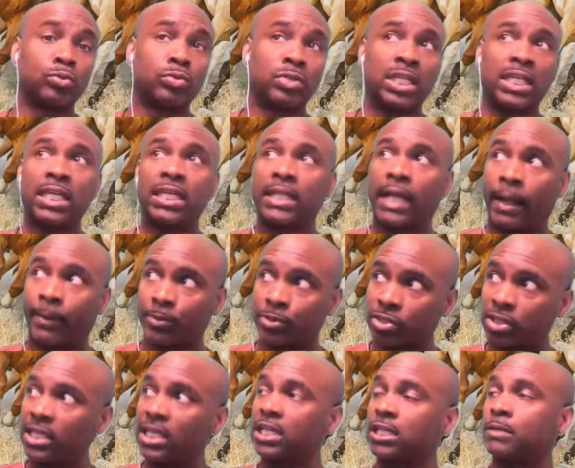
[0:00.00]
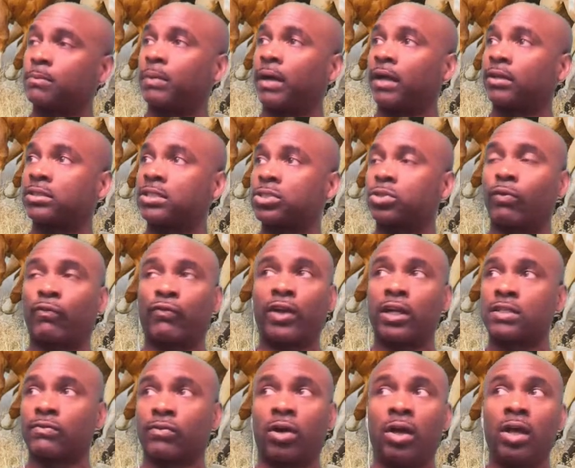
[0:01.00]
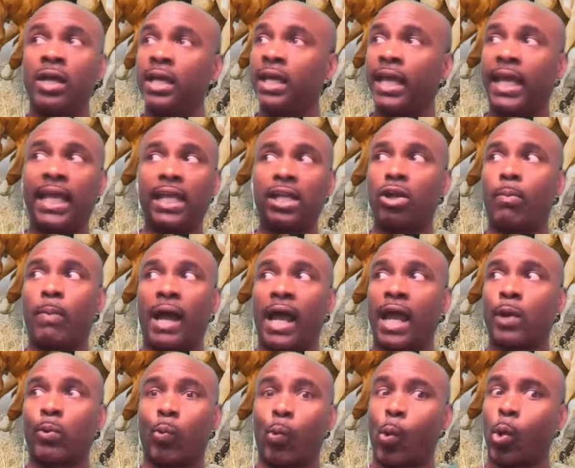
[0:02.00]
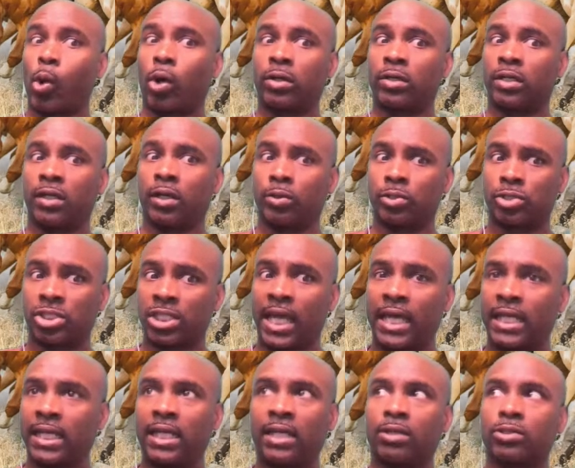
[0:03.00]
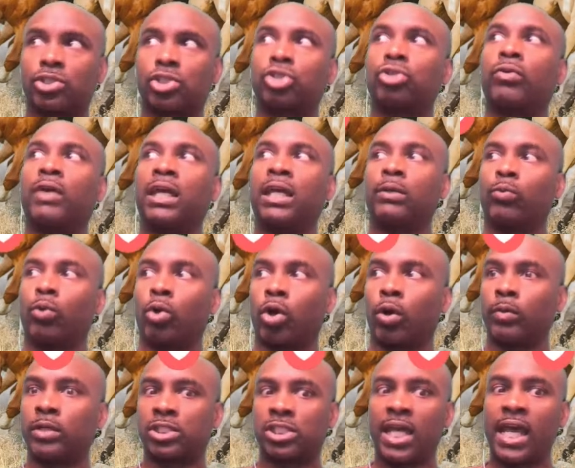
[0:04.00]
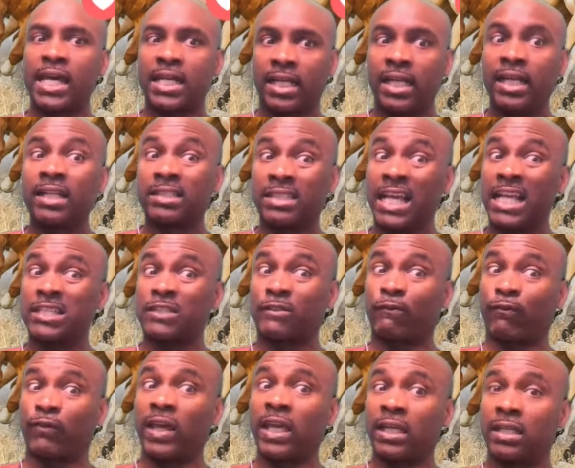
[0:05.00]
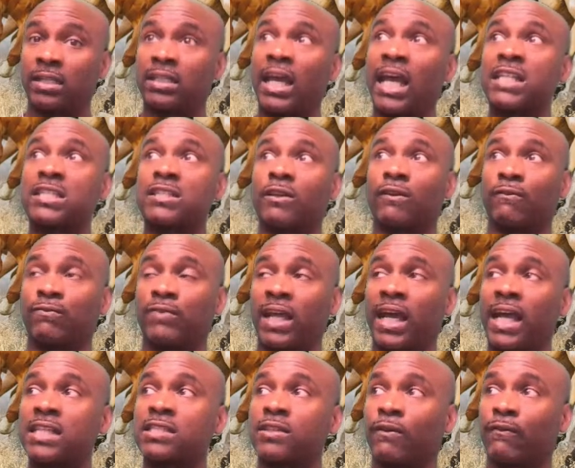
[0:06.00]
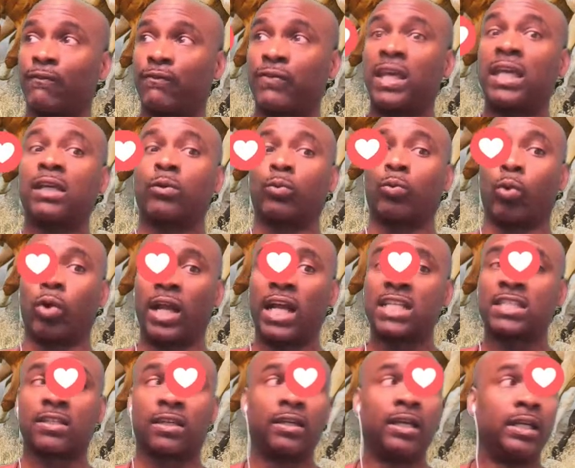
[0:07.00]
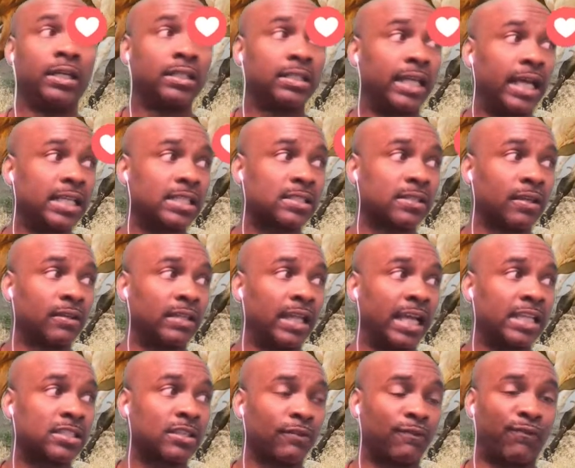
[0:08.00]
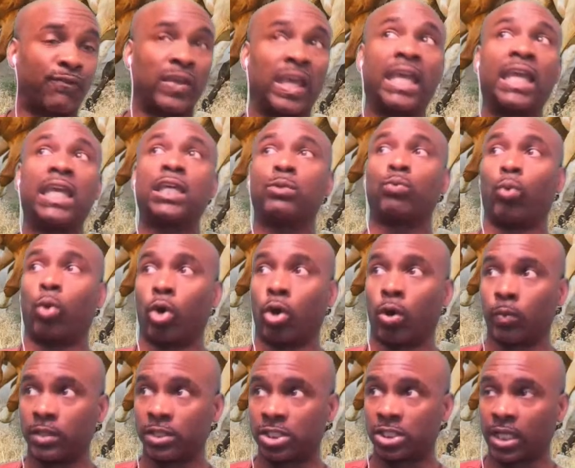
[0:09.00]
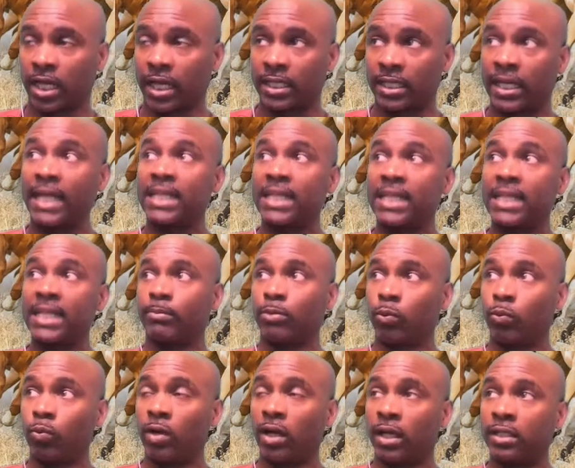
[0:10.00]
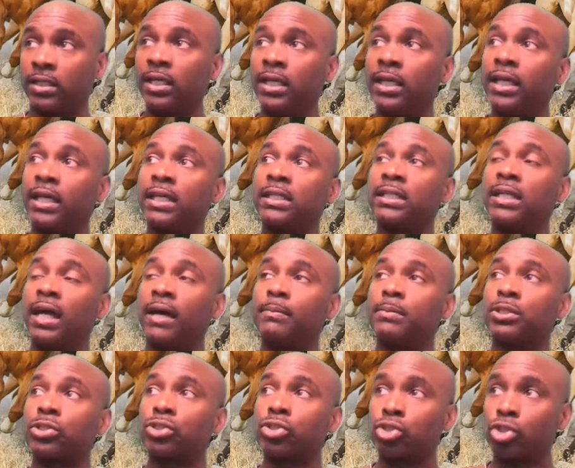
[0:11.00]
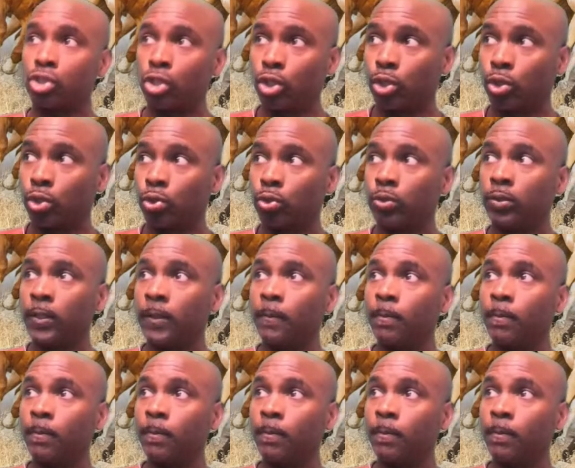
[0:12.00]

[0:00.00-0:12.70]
need, I was thinking about this. So first of all, ain't nobody warning no China. Ain't no trade war with China. That's fake. That's a fake war. That's a fade war with China. That's number one. And number two,